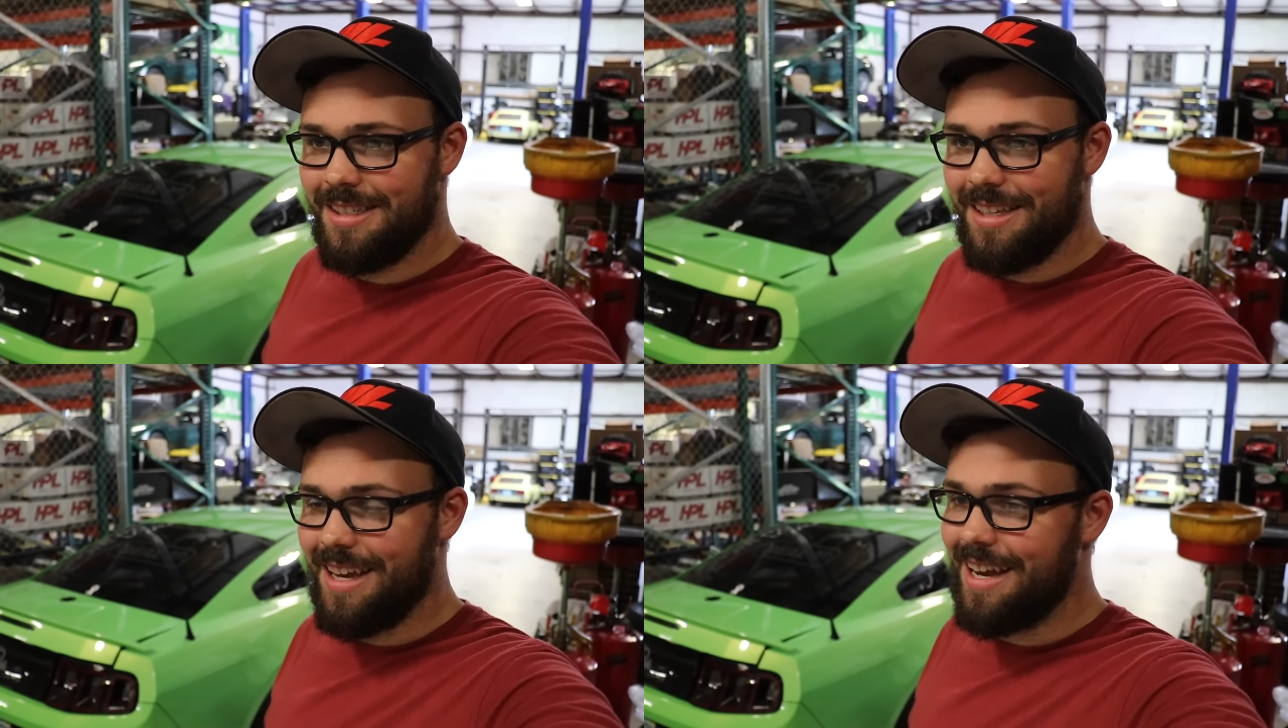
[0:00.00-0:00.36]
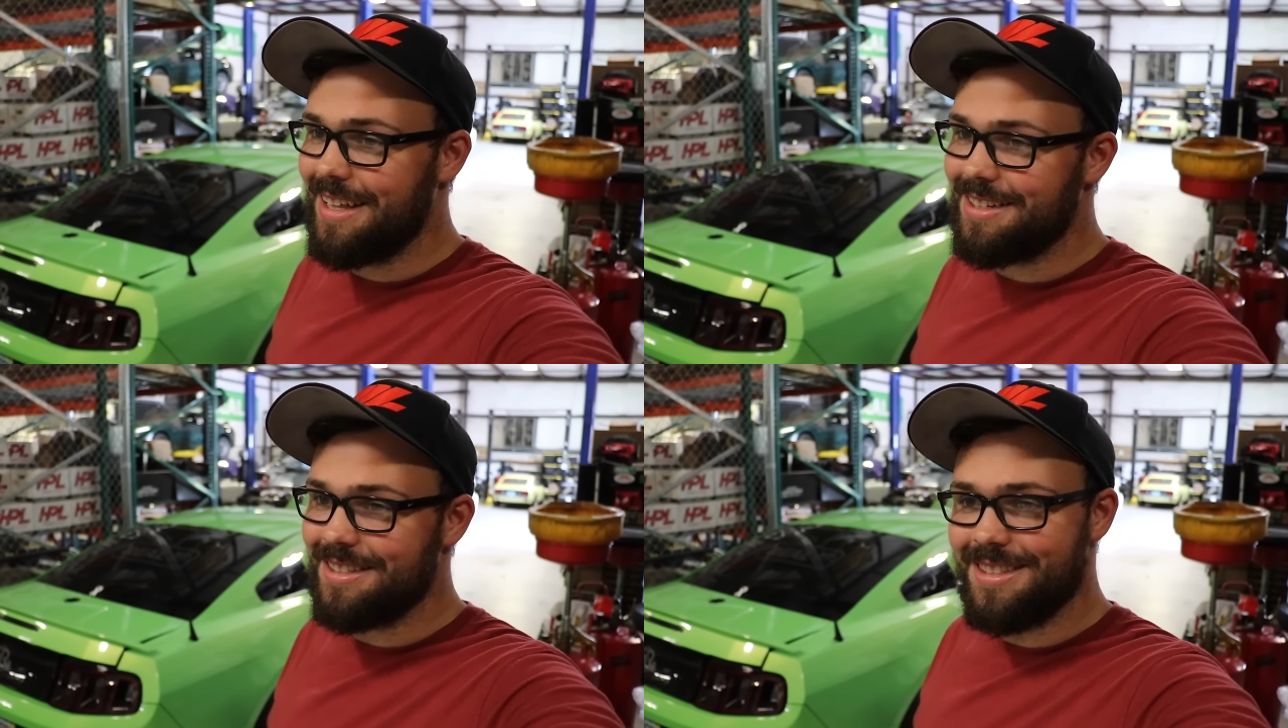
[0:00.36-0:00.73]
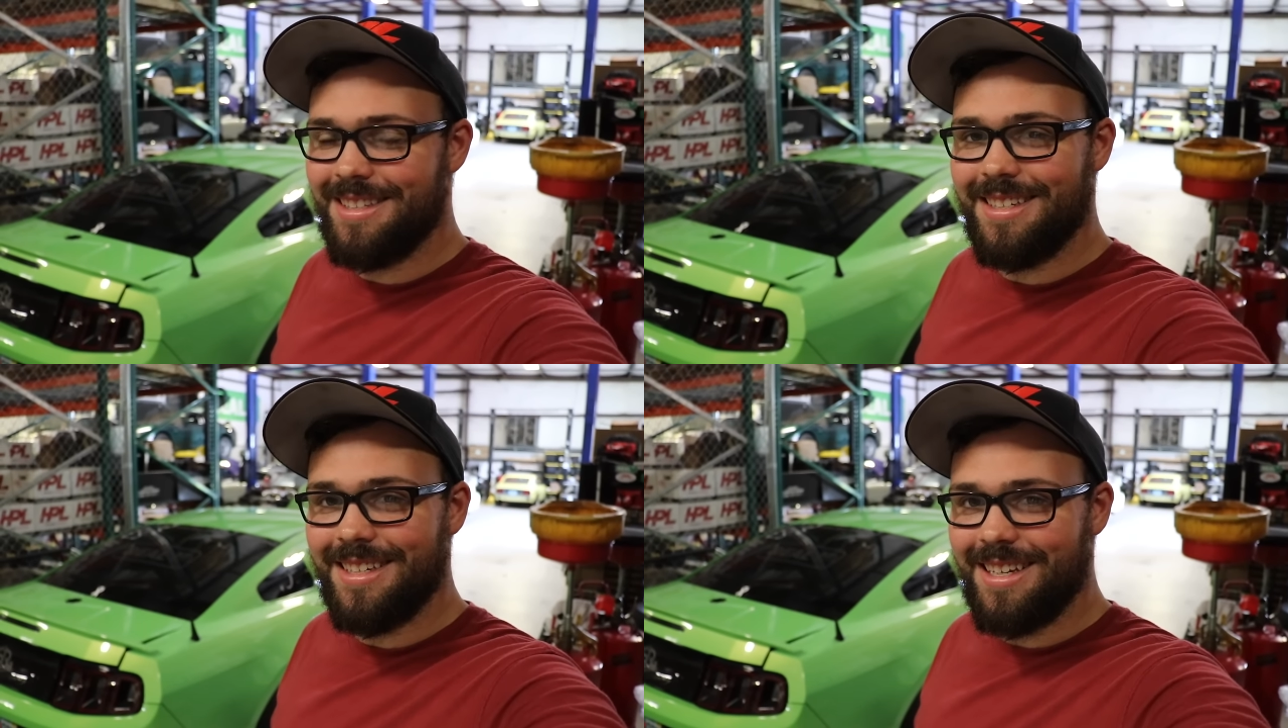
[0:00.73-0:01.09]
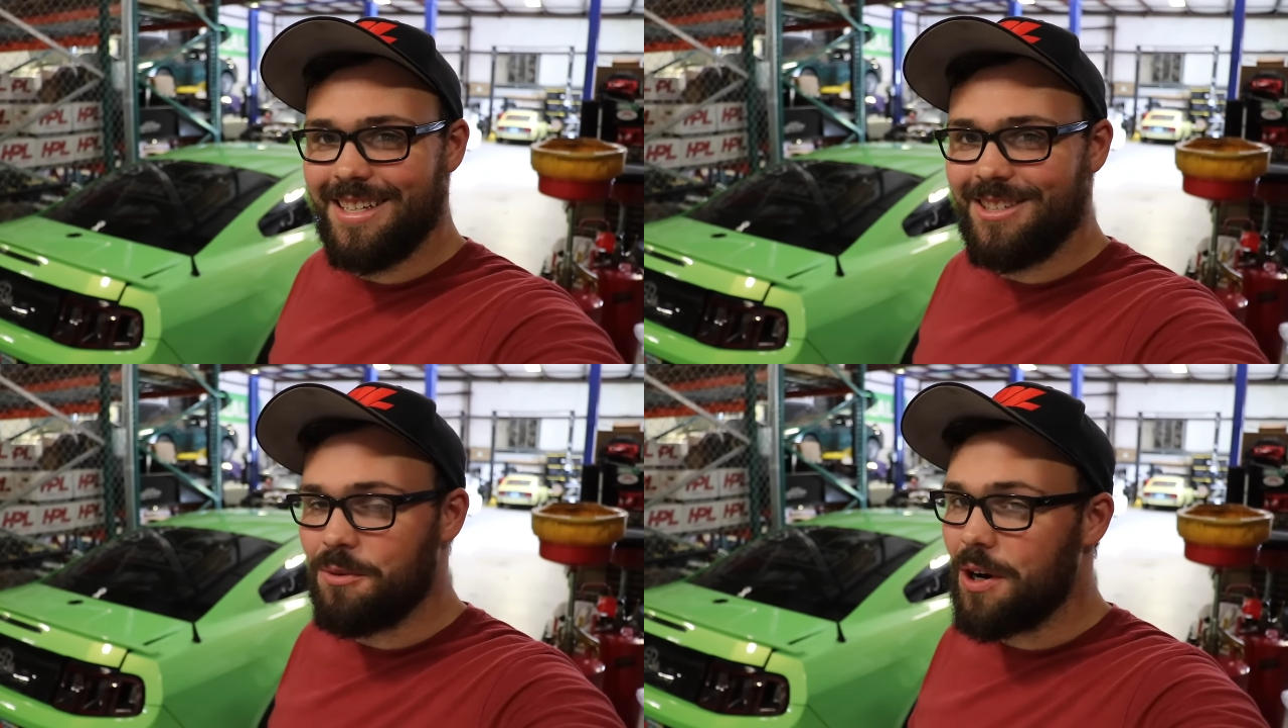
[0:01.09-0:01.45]
Yeah, they're
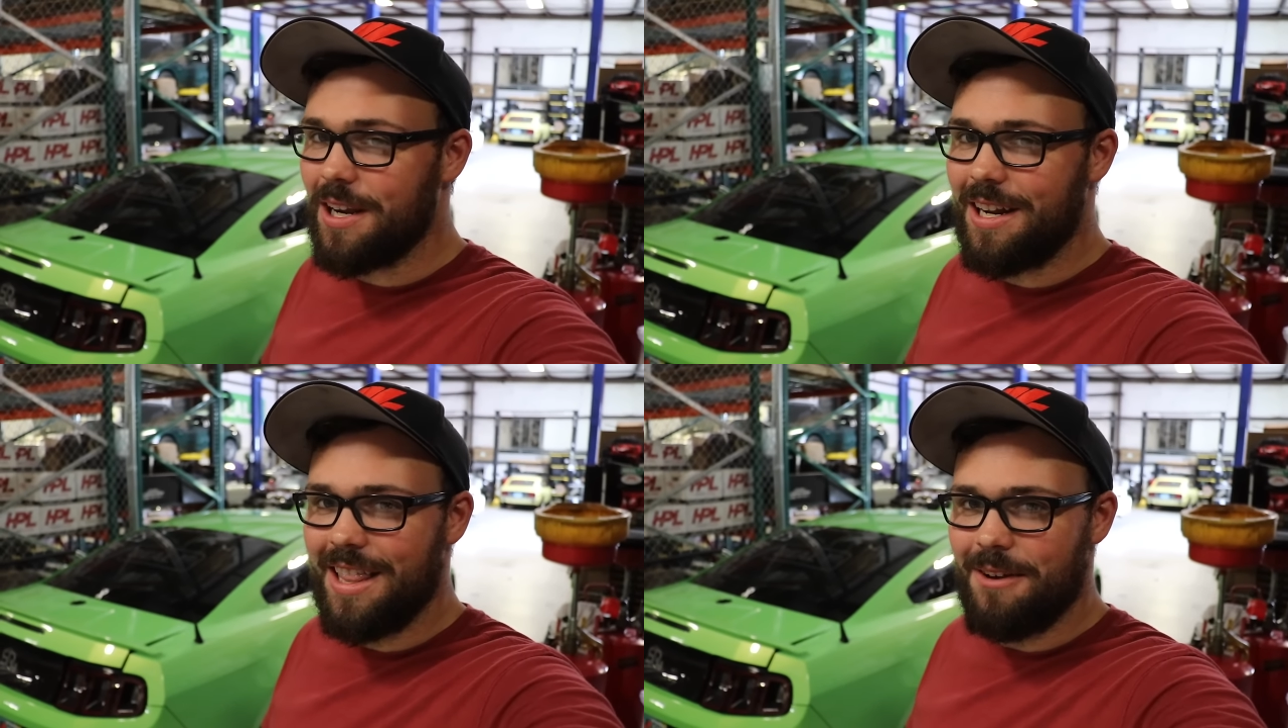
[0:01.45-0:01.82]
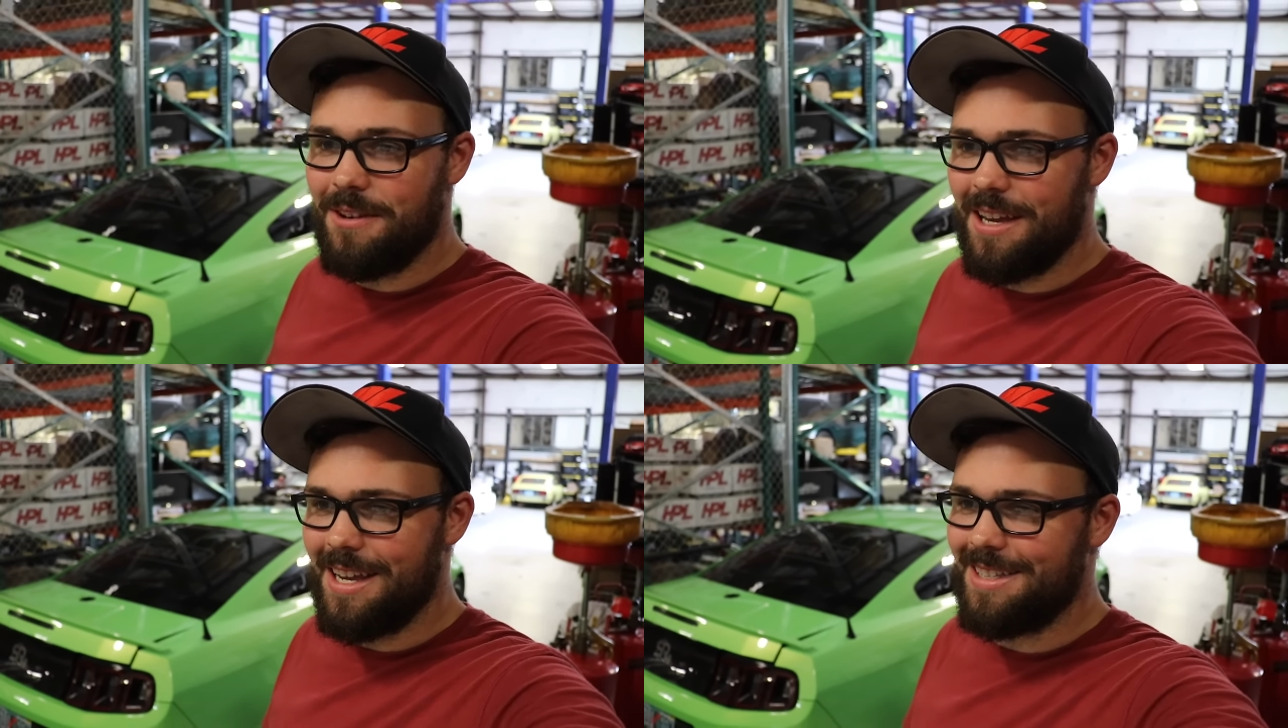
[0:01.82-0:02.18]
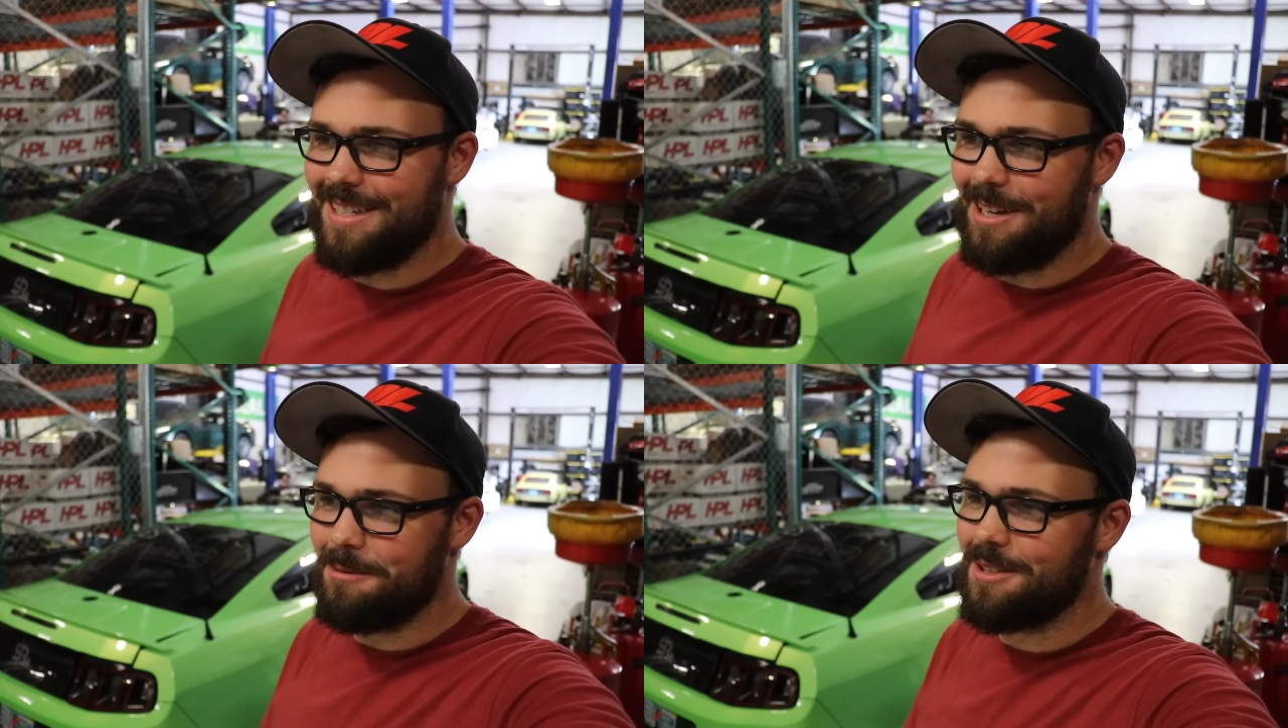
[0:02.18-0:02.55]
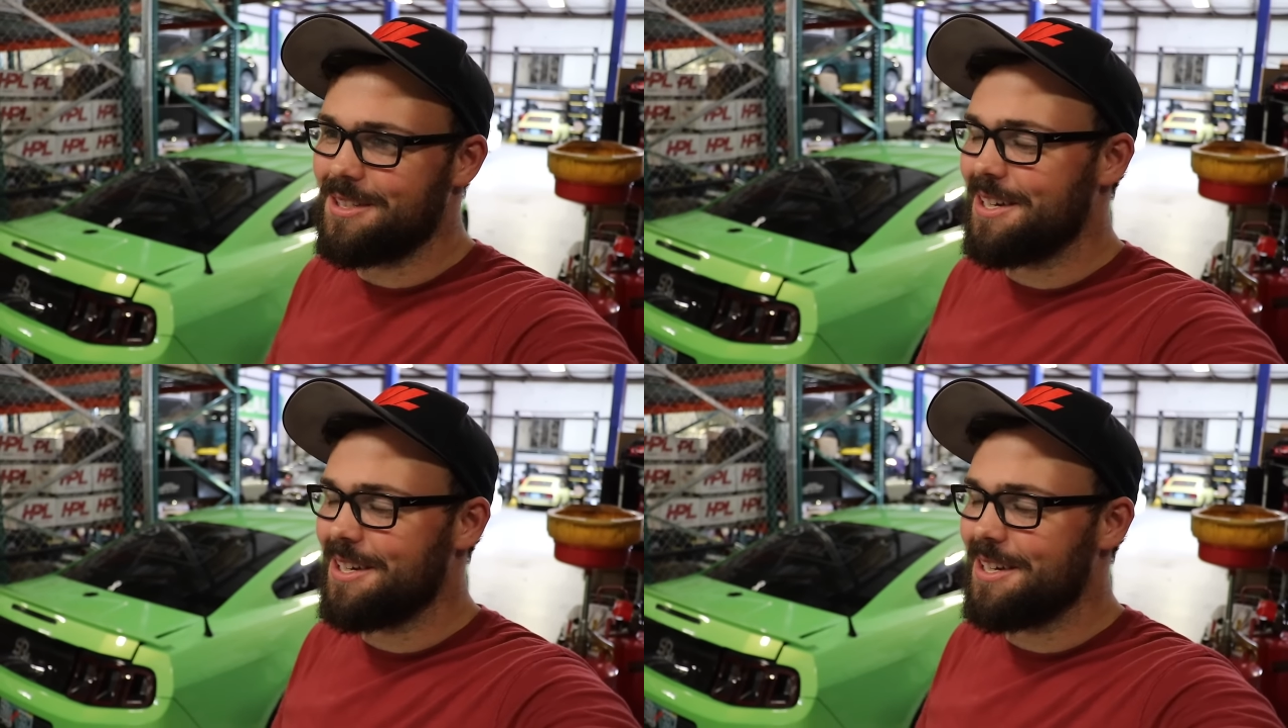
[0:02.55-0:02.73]
he's working on that V eight table,